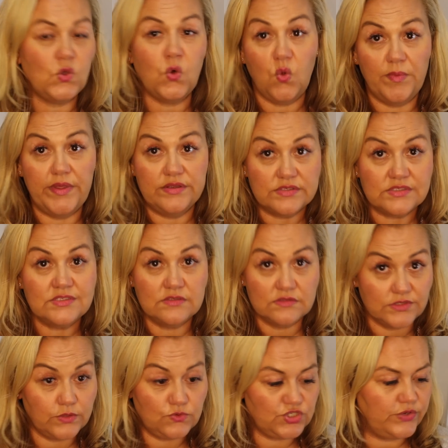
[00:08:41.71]
Almost,
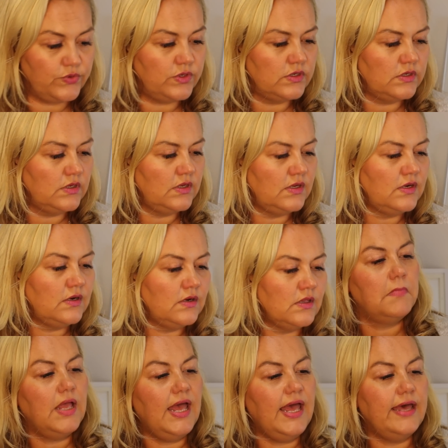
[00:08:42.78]
no joke.
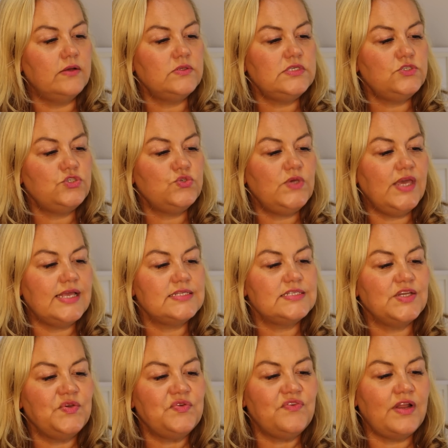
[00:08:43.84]
How did you get
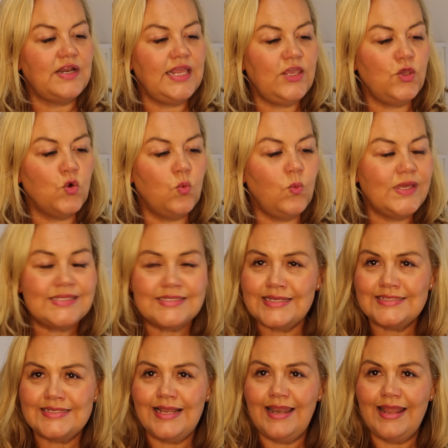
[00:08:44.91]
so funny? Your wit
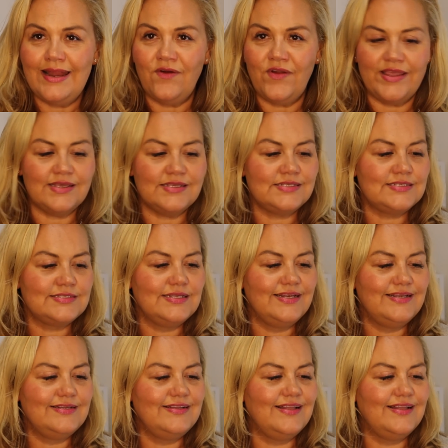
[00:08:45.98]
is hilarious.